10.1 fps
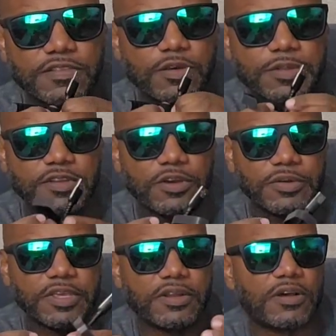so it
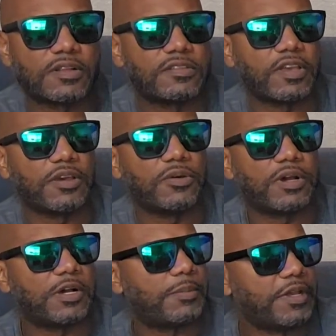don't get all tangled
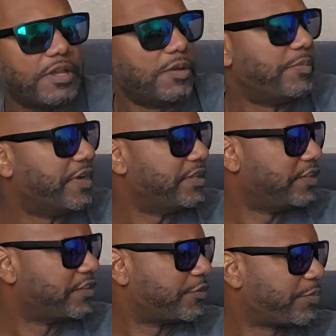up. But
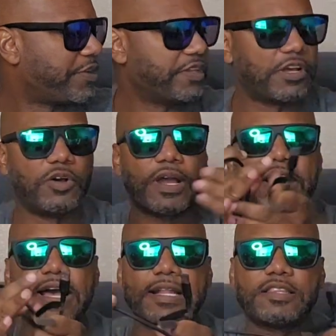this is pretty long. I
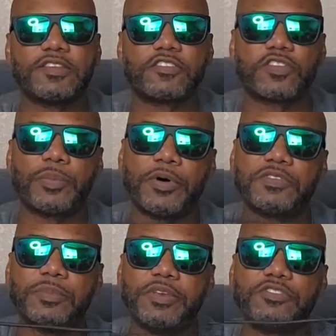got this. It's
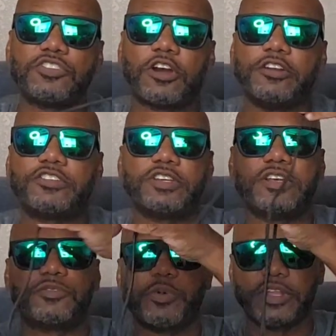supposed to be charging
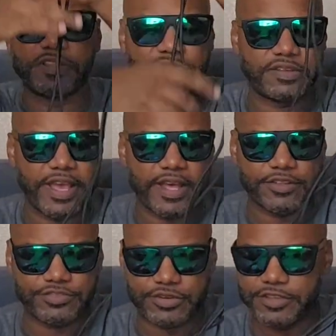as well as
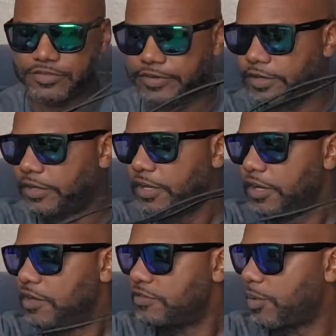data transfer.
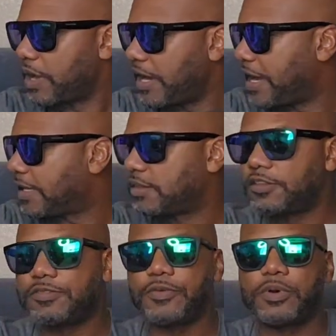So what I got
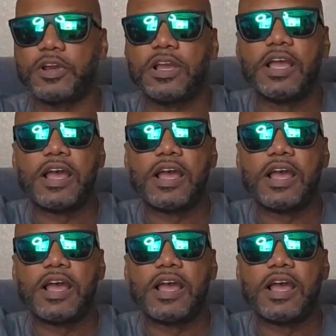this for,